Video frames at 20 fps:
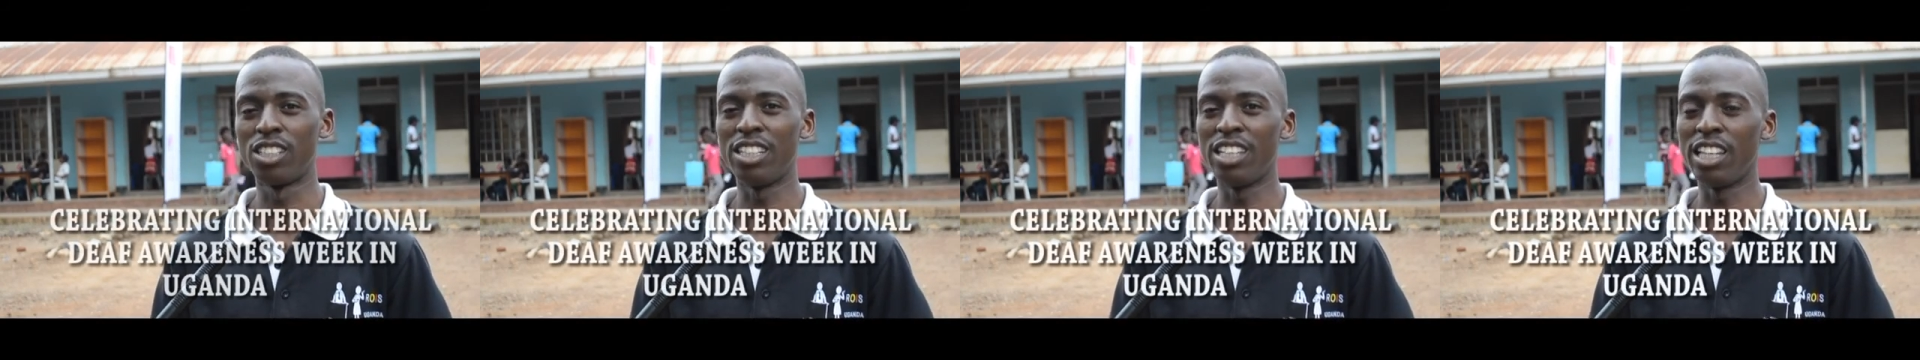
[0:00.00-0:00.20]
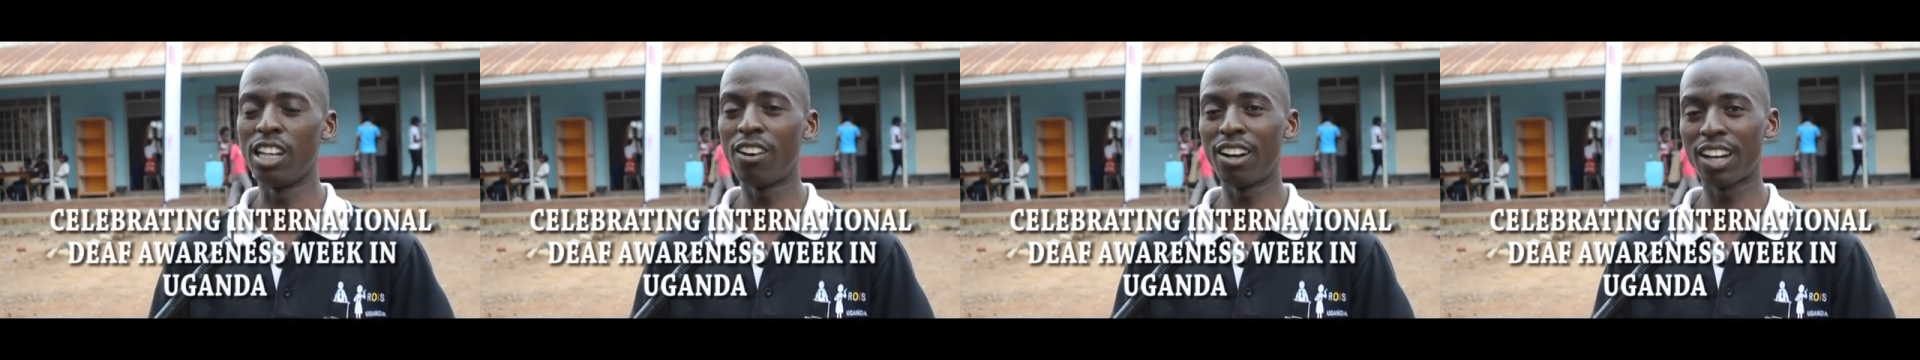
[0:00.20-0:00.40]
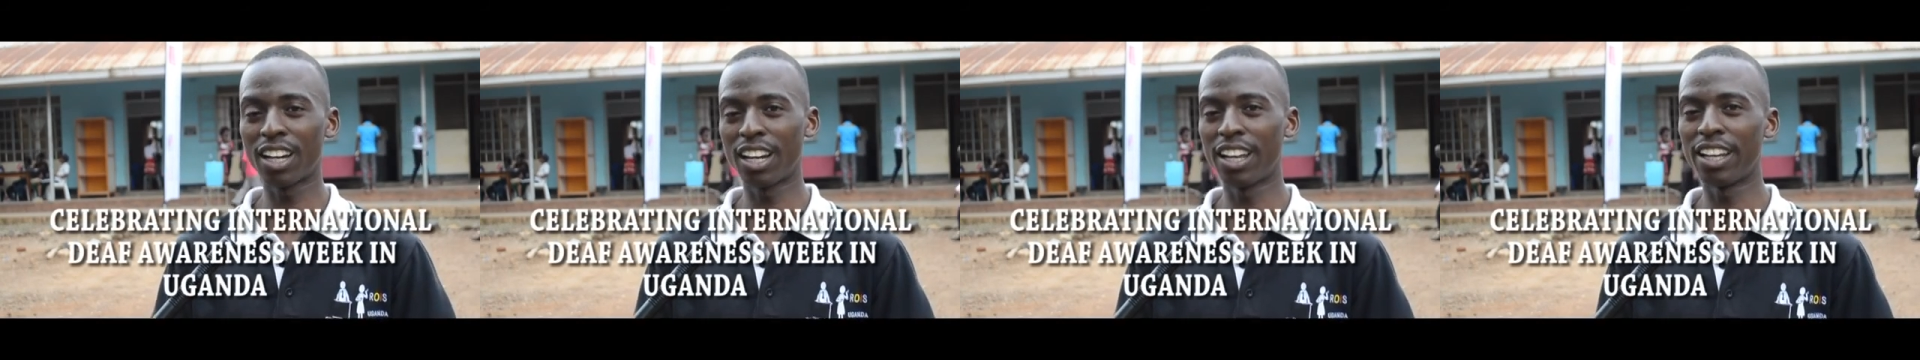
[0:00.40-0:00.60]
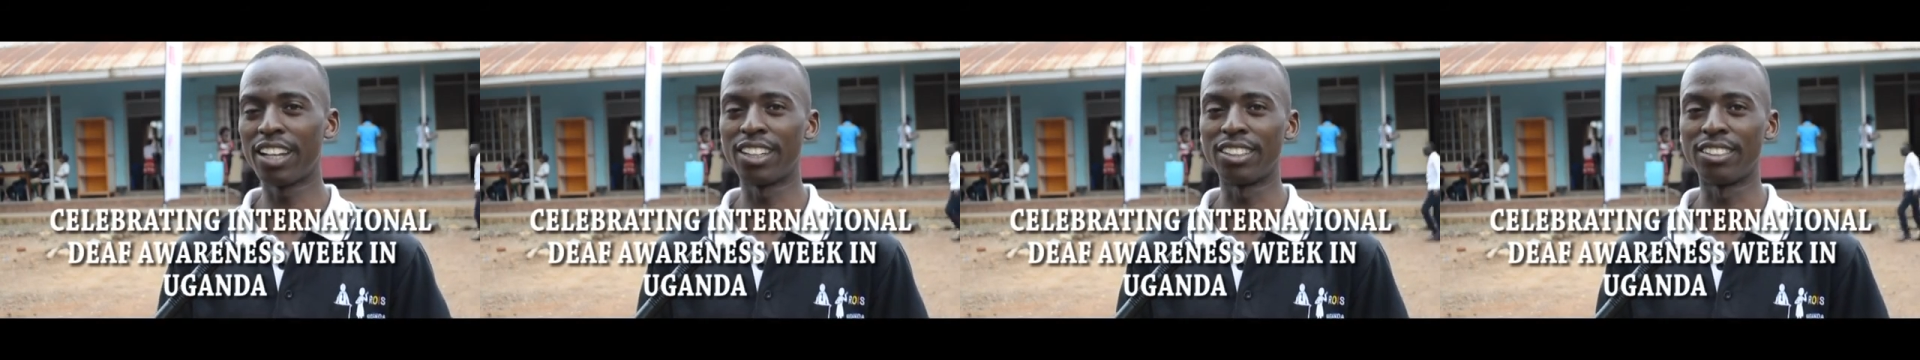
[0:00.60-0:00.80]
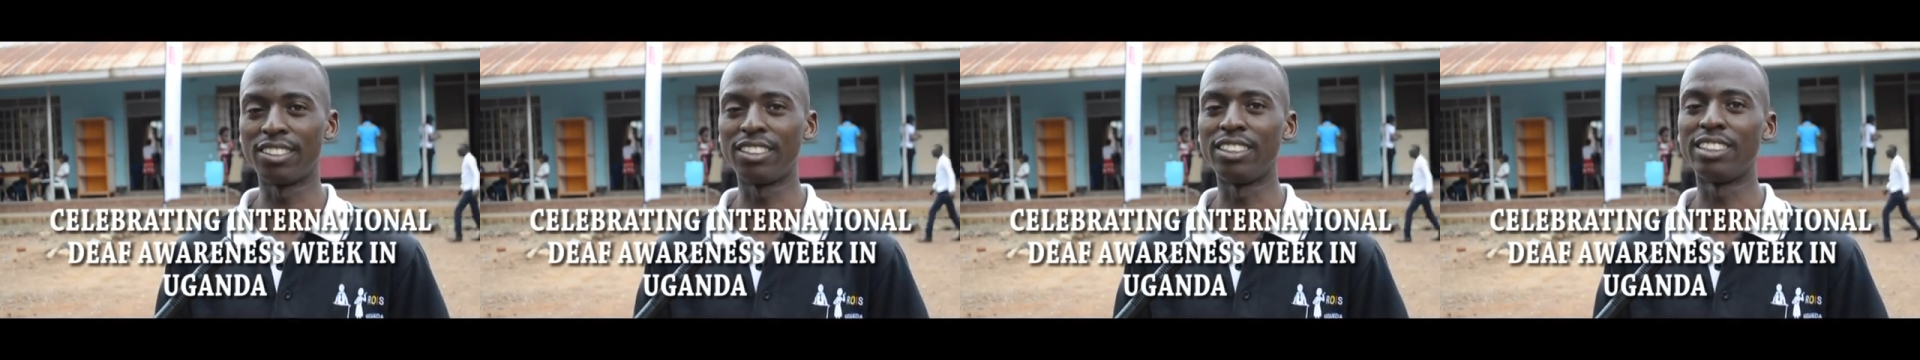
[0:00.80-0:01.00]
in our
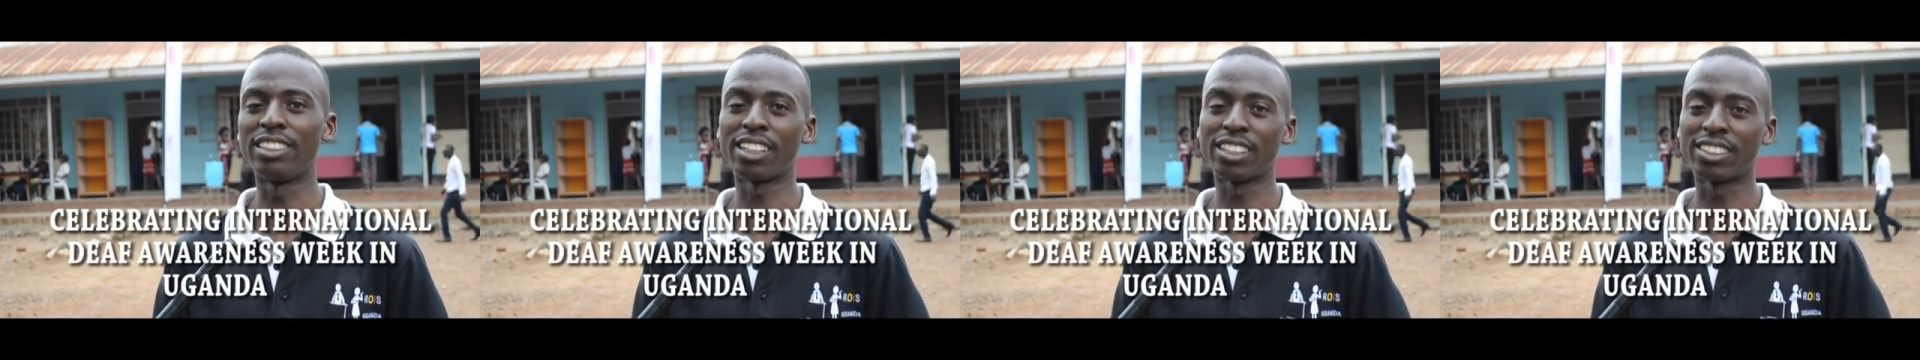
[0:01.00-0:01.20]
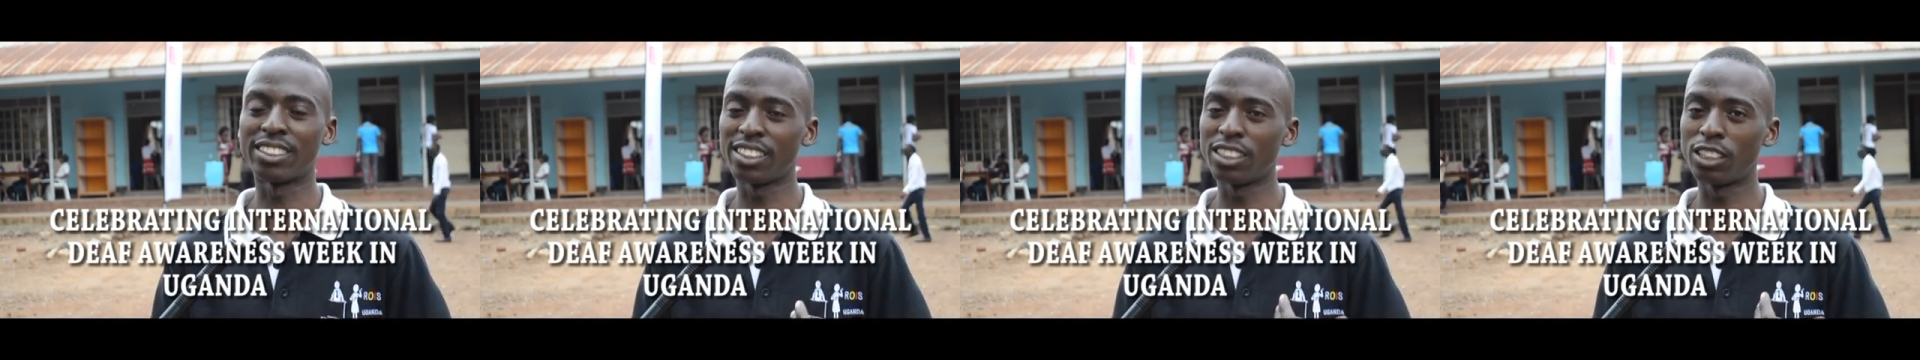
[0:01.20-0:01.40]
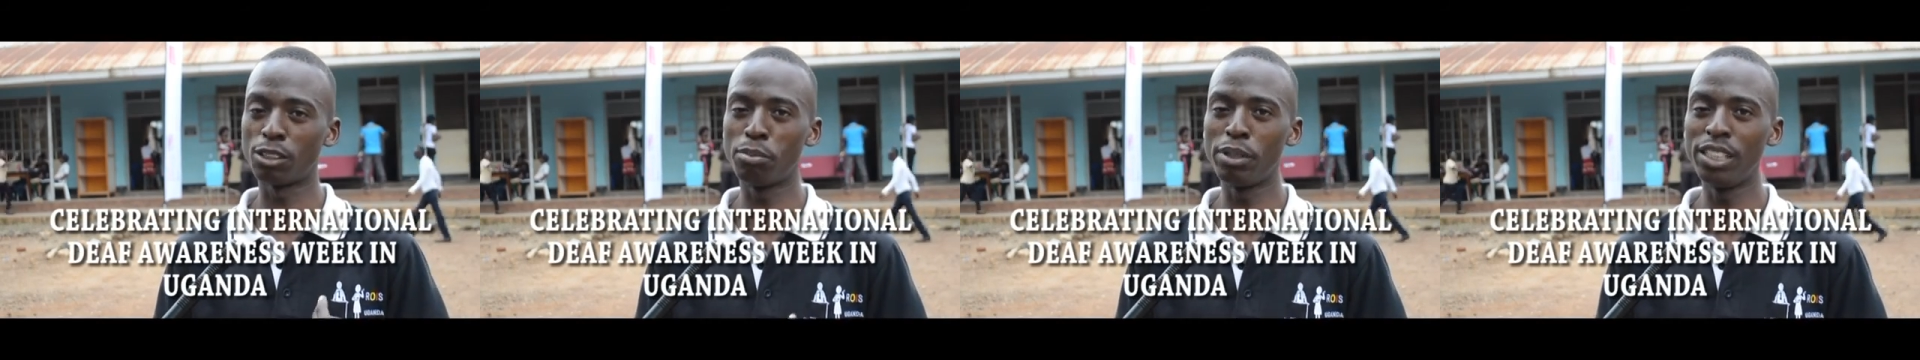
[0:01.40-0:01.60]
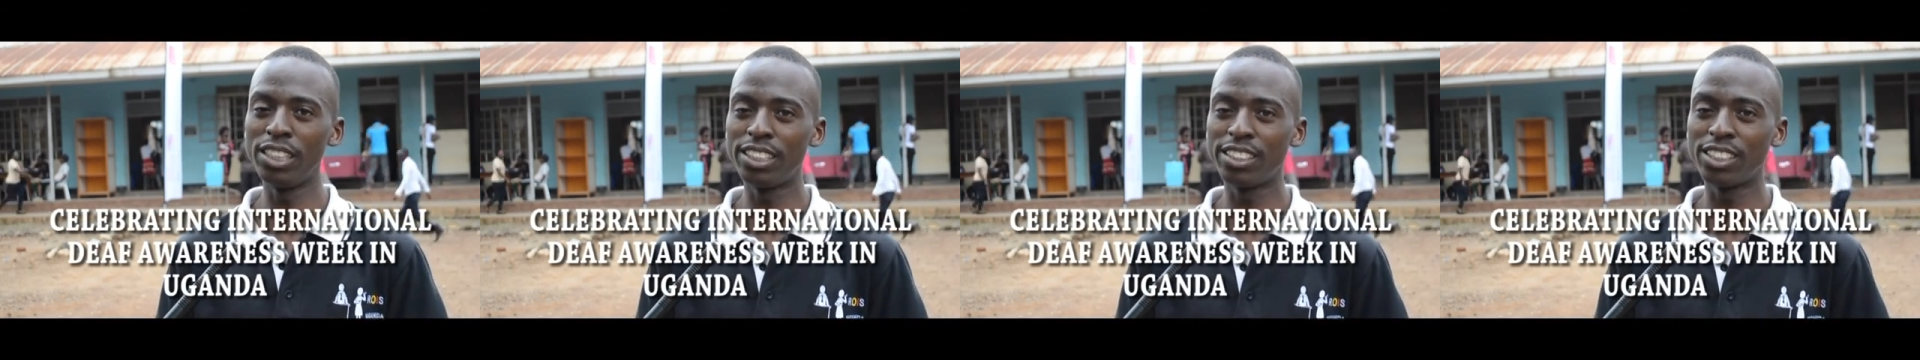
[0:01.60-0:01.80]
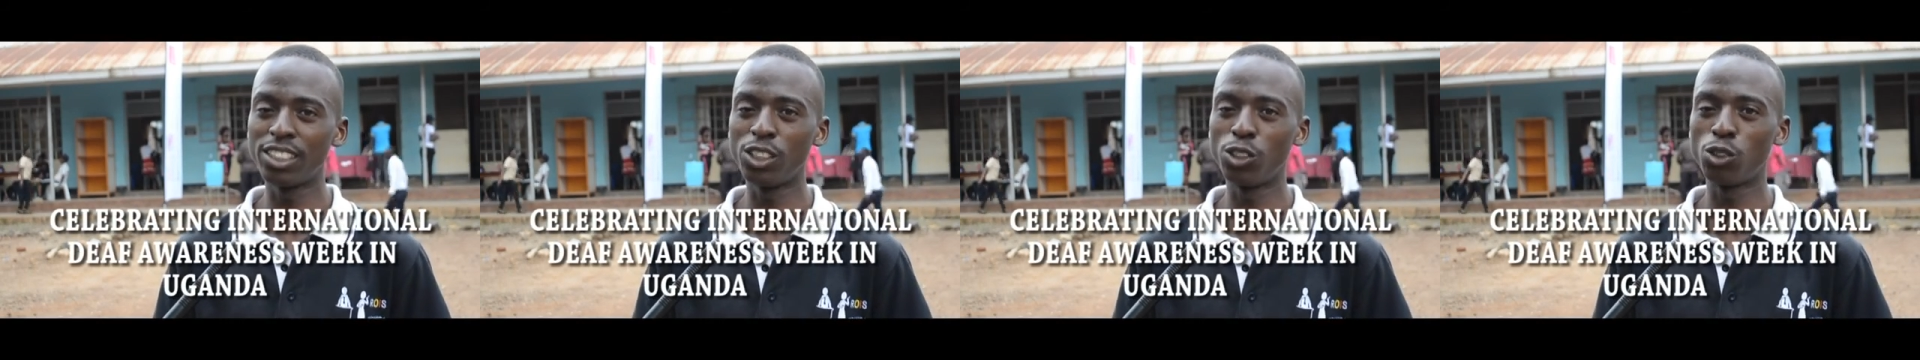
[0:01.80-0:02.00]
clients is
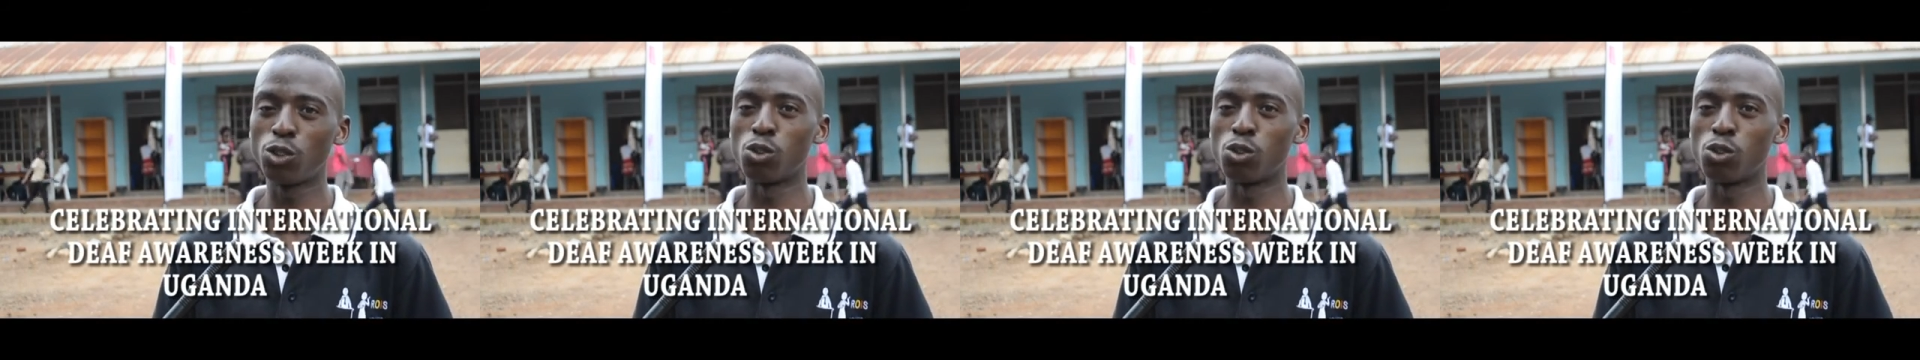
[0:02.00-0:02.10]
accessibility